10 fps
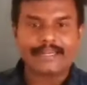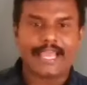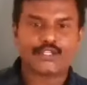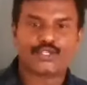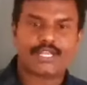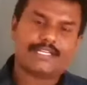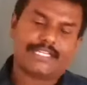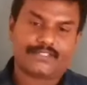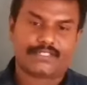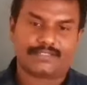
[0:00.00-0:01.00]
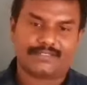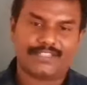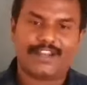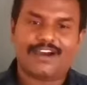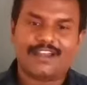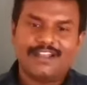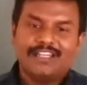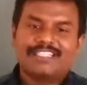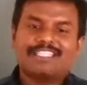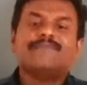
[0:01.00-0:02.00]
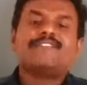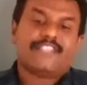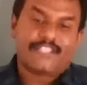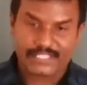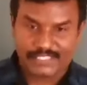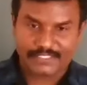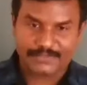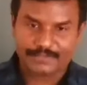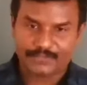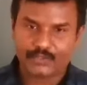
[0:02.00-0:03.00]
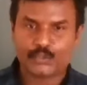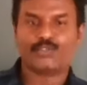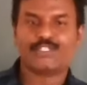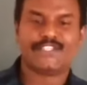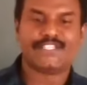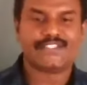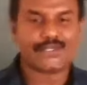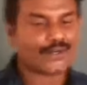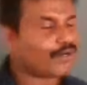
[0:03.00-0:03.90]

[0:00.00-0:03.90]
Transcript: natural death, there are some stages. Those stages are